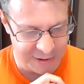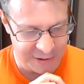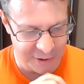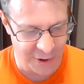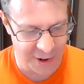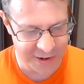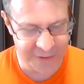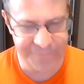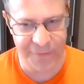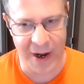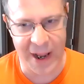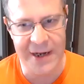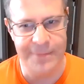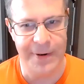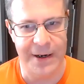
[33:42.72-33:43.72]
I think for
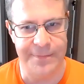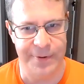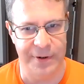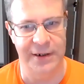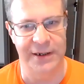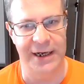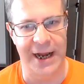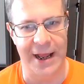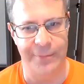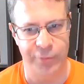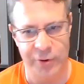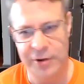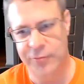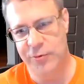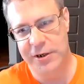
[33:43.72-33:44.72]
anybody building an app,
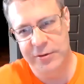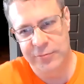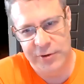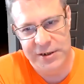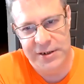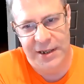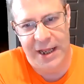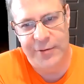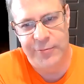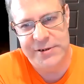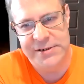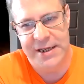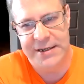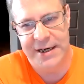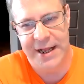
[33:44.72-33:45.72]
we like we
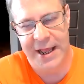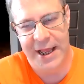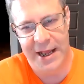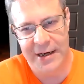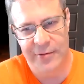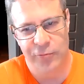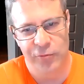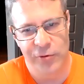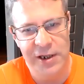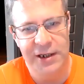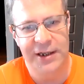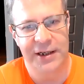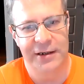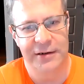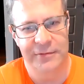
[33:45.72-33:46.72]
said today, I'd
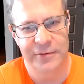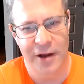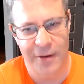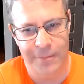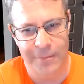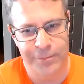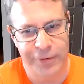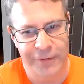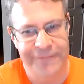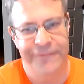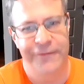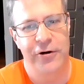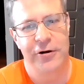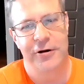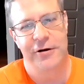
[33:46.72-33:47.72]
really
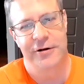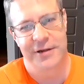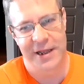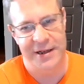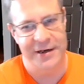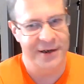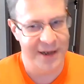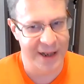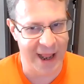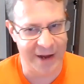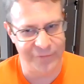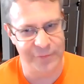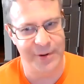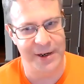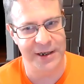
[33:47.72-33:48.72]
prefer that
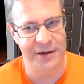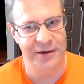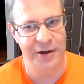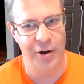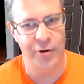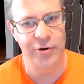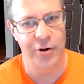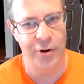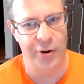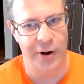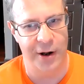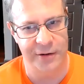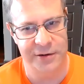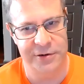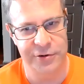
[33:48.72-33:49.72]
everybody go to
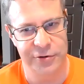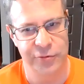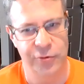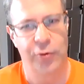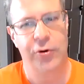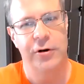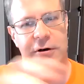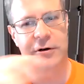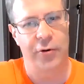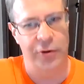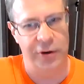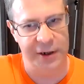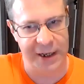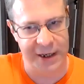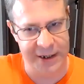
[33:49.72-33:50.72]
OAuth 2
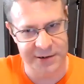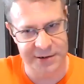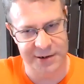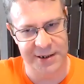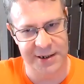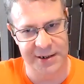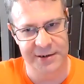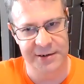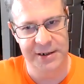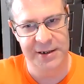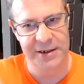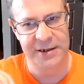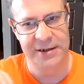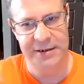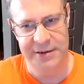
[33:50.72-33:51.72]
or get into the
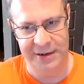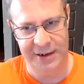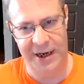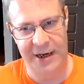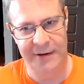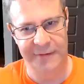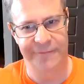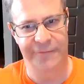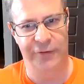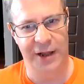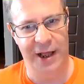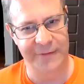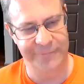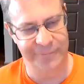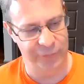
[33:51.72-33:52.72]
kind of the
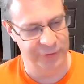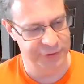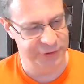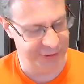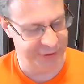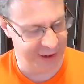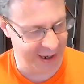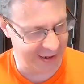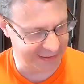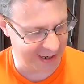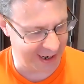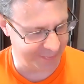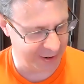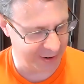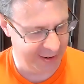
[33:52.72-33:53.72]
full-on Forge or Connect
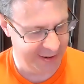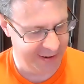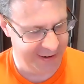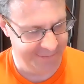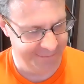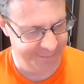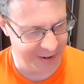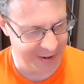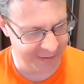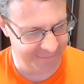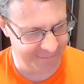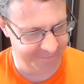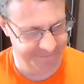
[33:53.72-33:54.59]
app, but